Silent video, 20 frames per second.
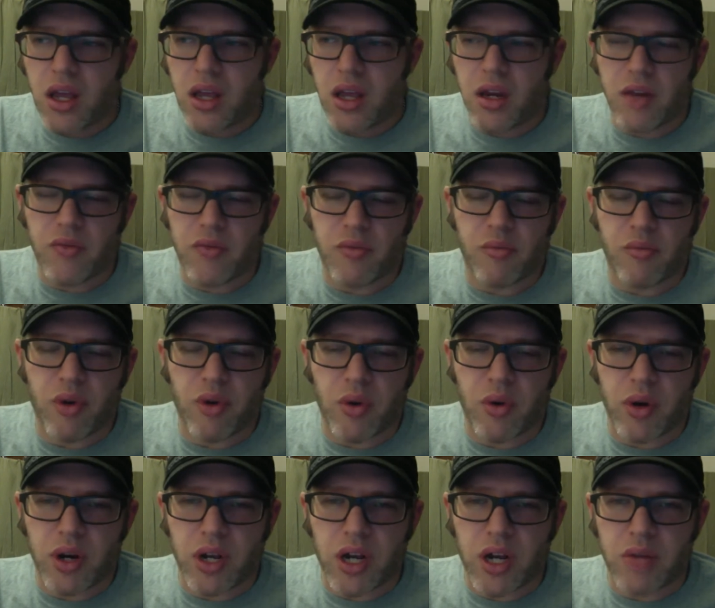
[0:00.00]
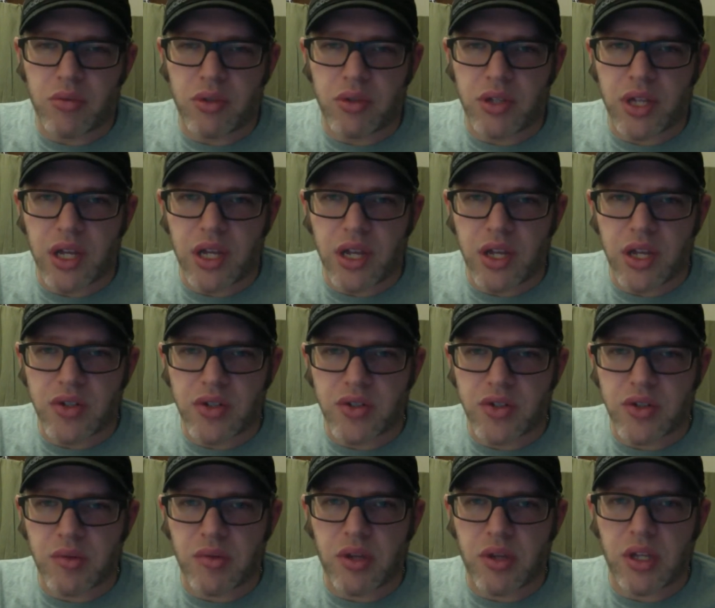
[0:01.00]
If it broke in a couple of days or
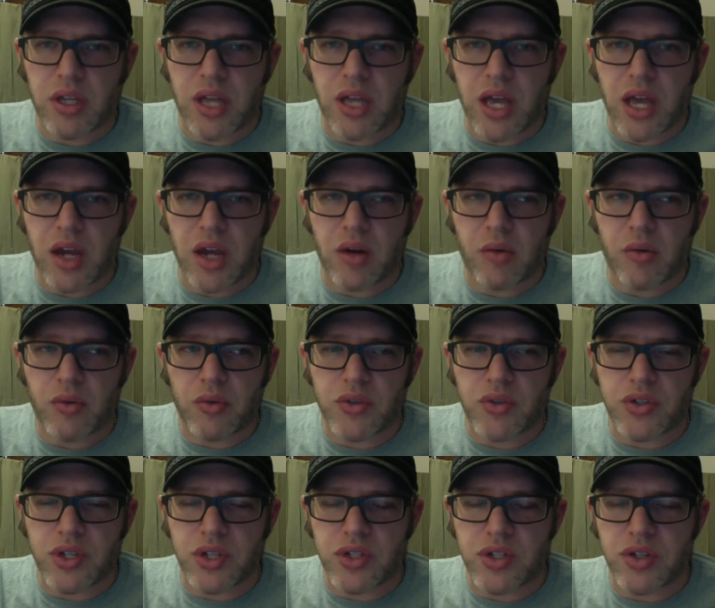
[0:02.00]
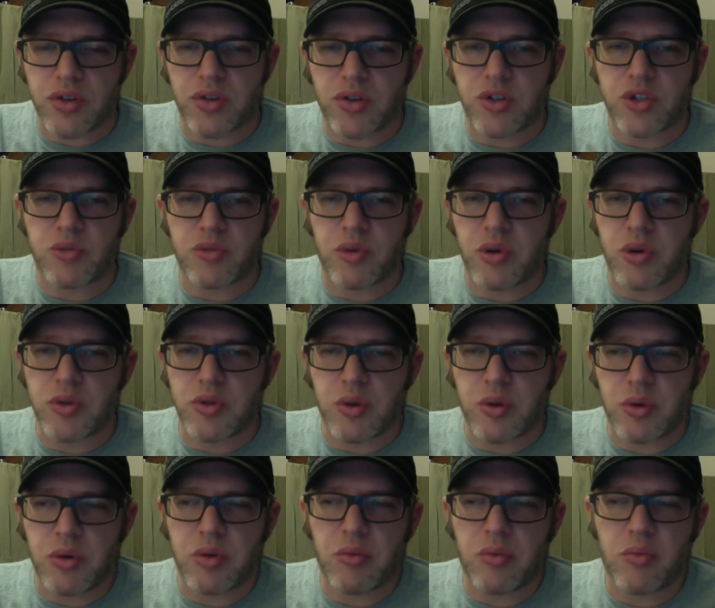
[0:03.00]
something like that, or was considered disposable,
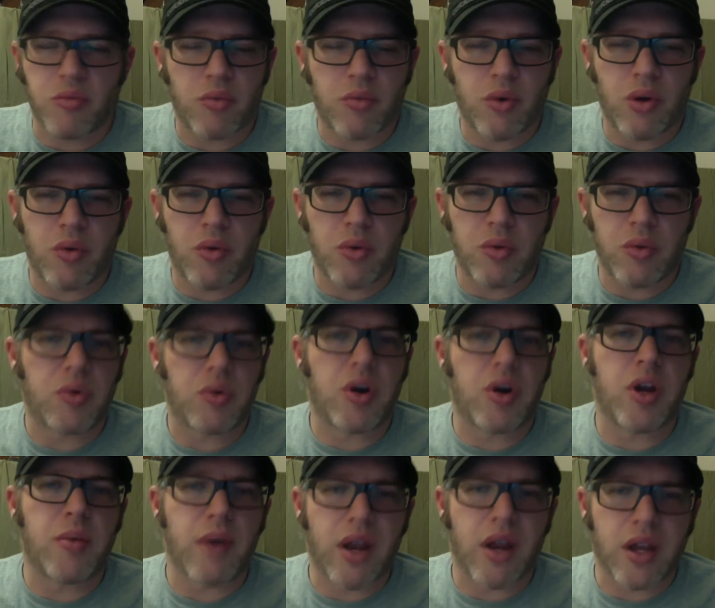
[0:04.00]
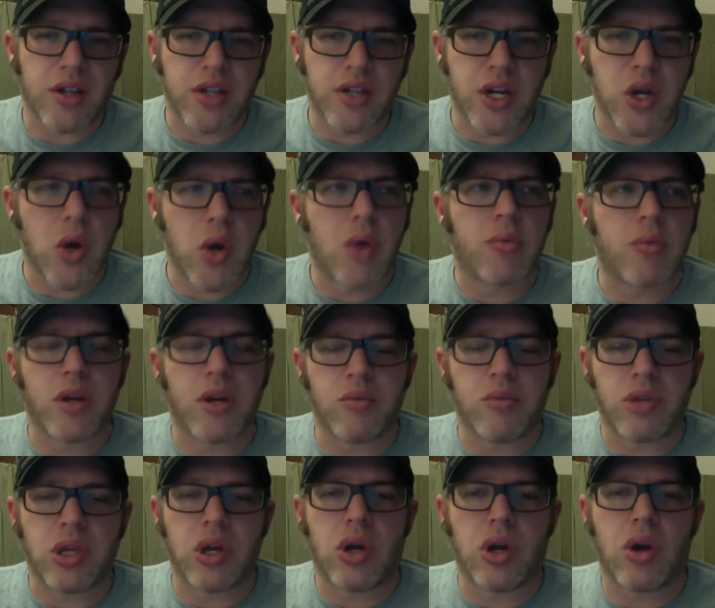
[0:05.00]
I wouldn't worry about it because I know I'm going to
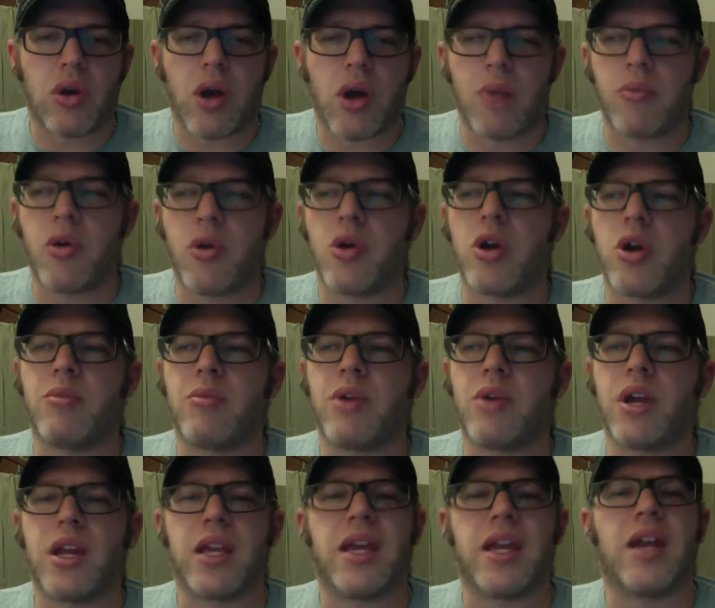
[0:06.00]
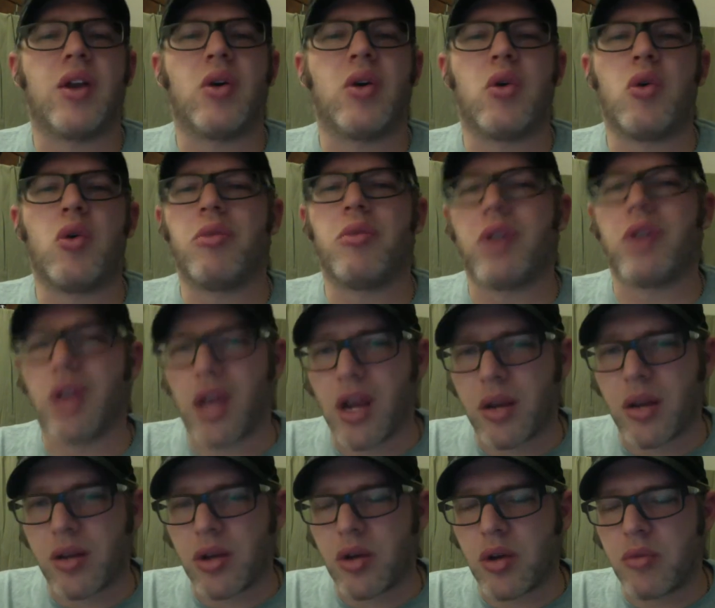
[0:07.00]
be home. I know I'm going to get home again.
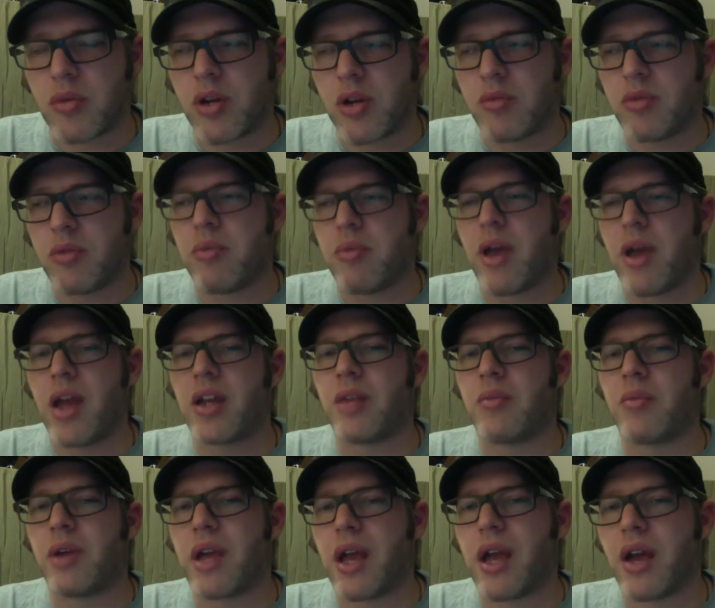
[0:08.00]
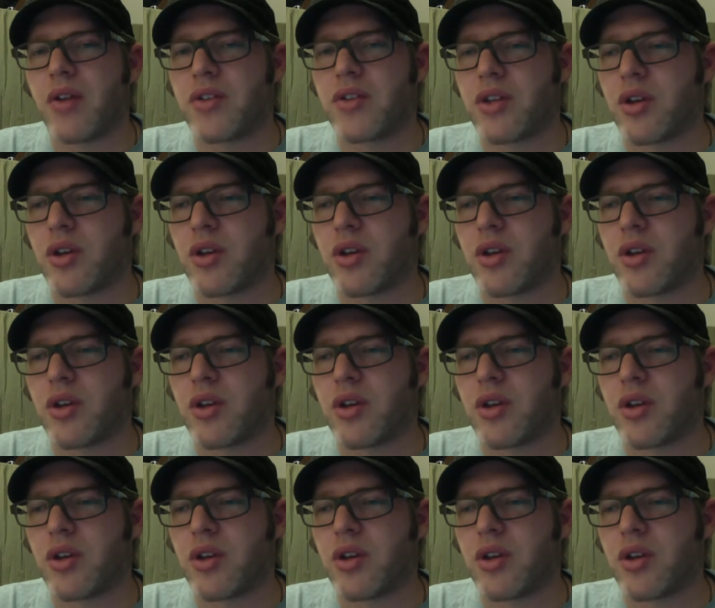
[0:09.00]
I know I'm going to be back to my house.